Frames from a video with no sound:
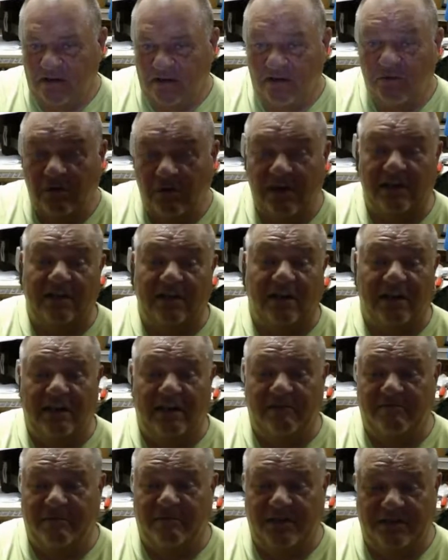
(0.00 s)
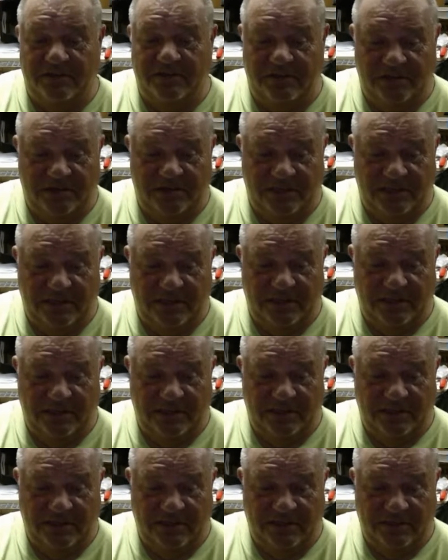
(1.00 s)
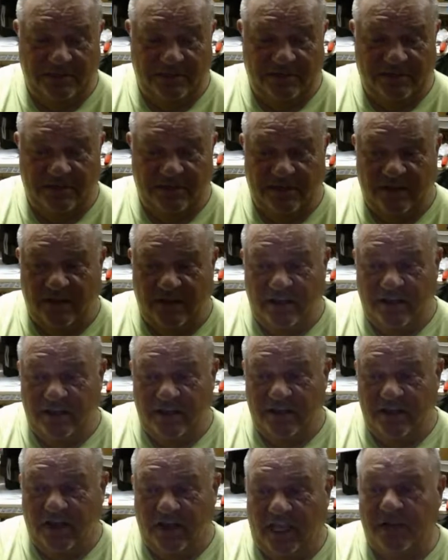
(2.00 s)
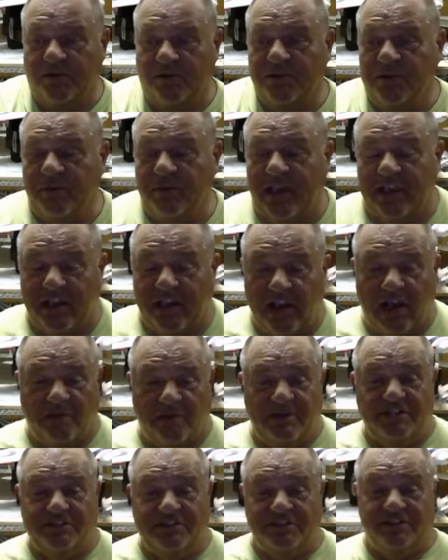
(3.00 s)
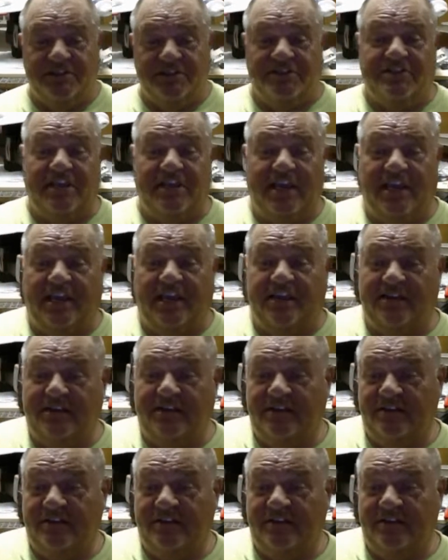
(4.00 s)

What I have been doing is, you know, like when you make comments in the chat